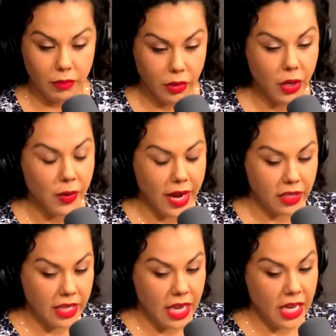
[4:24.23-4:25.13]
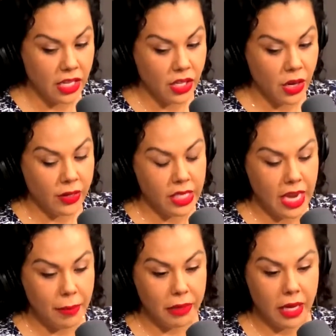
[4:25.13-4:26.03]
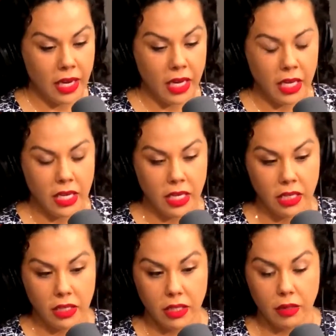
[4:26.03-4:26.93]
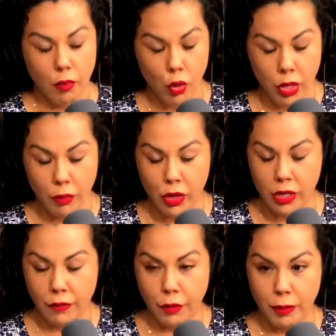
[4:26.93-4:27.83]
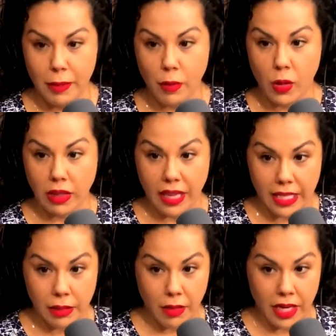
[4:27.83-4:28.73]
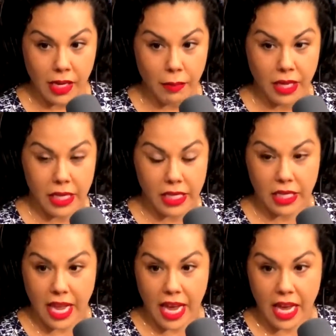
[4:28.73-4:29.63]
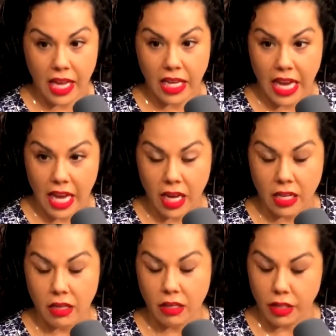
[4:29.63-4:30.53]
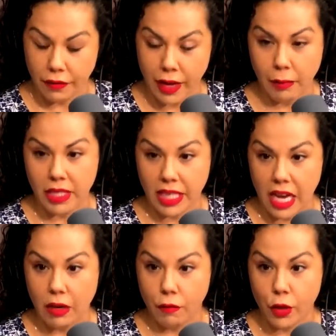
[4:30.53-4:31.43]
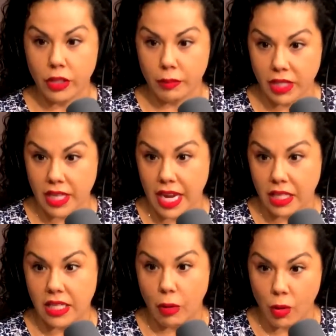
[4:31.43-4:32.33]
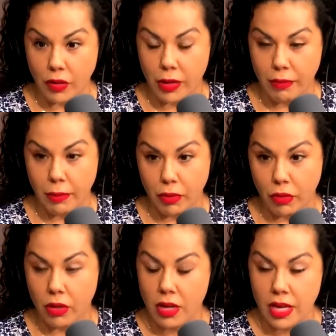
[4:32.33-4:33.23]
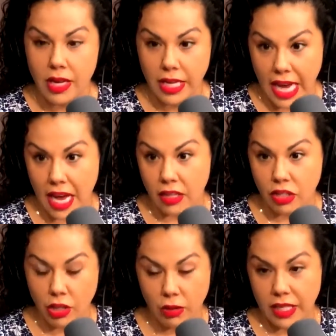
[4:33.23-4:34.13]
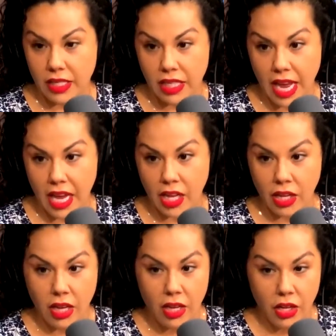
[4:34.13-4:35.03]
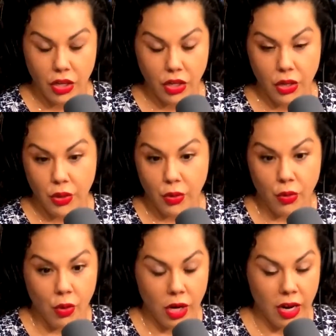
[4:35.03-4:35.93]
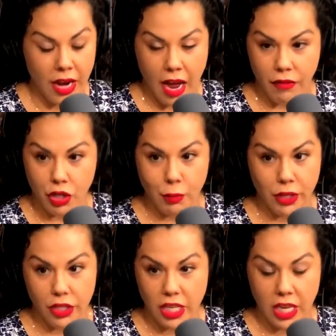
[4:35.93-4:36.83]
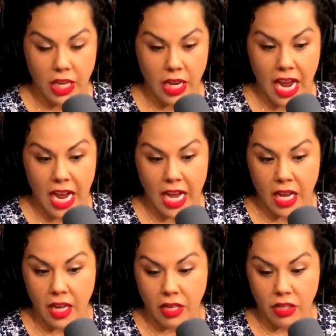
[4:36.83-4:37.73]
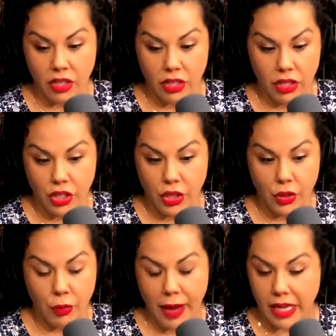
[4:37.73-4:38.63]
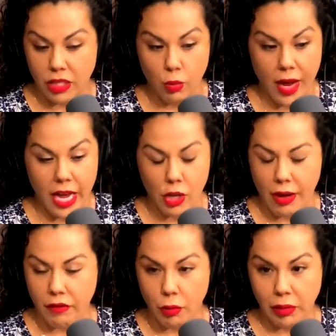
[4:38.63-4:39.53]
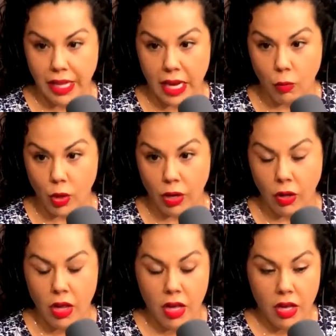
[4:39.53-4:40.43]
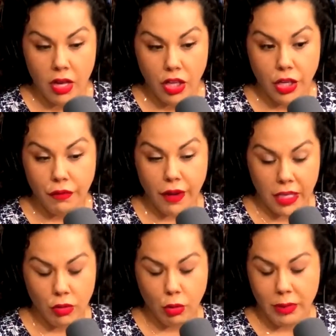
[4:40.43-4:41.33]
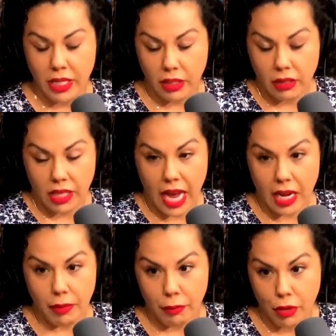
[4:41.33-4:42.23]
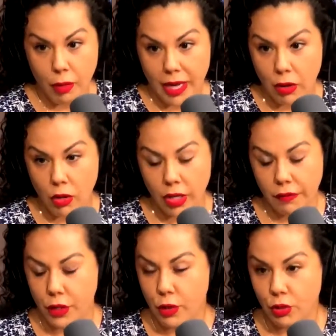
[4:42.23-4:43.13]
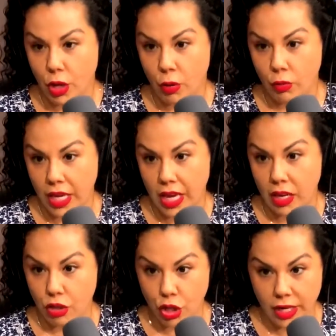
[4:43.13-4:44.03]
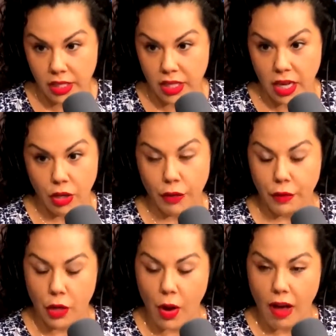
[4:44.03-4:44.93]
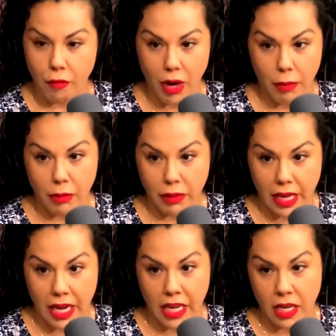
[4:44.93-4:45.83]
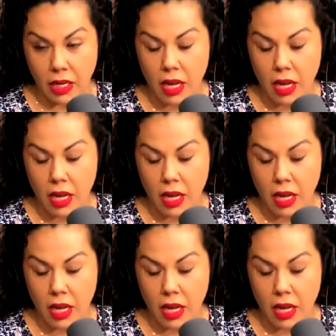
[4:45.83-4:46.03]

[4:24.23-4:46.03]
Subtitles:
Correct. And estate planning is more important for people with less money because their families can't afford the mistakes that wealthy people can. So let's say you are an average person and you pass away and you have no plan. Well, your funds will be tied up in probate court if you don't get a trust done or if you don't have proper planning. And